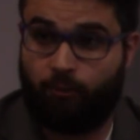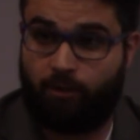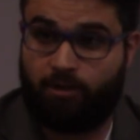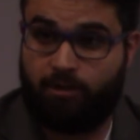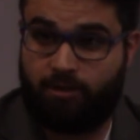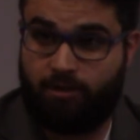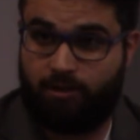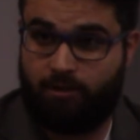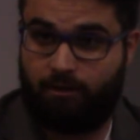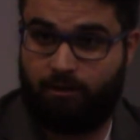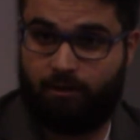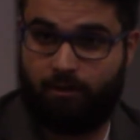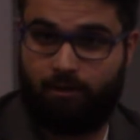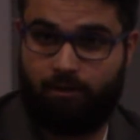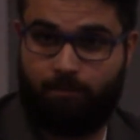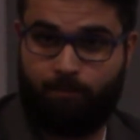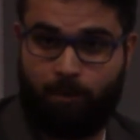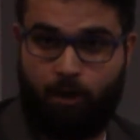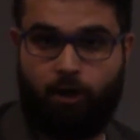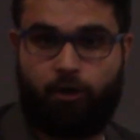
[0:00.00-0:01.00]
What is
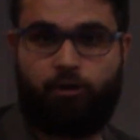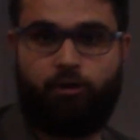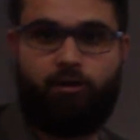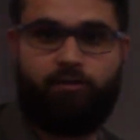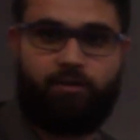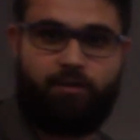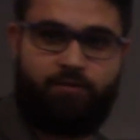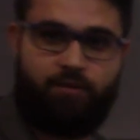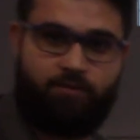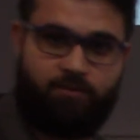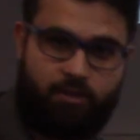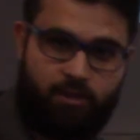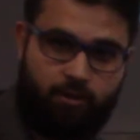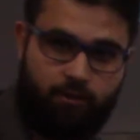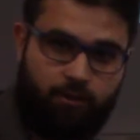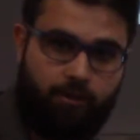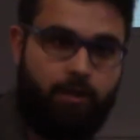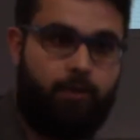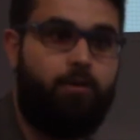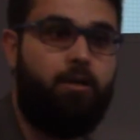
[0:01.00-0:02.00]
the marker of rafa' of a
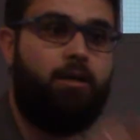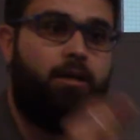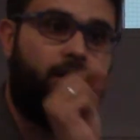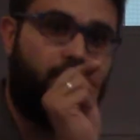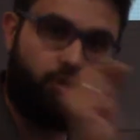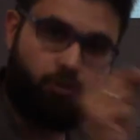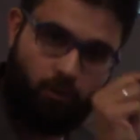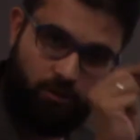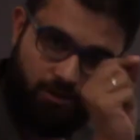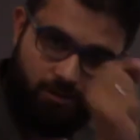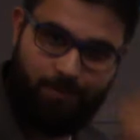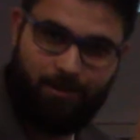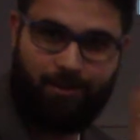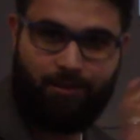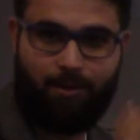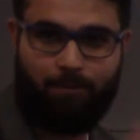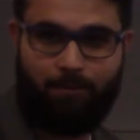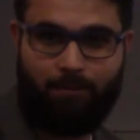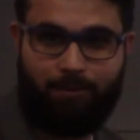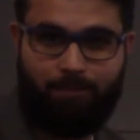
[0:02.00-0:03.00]
singular noun? It's going to be
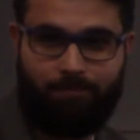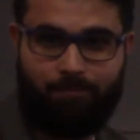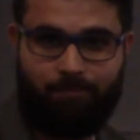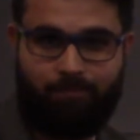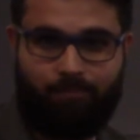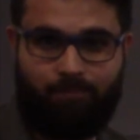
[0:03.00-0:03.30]
a dhamma.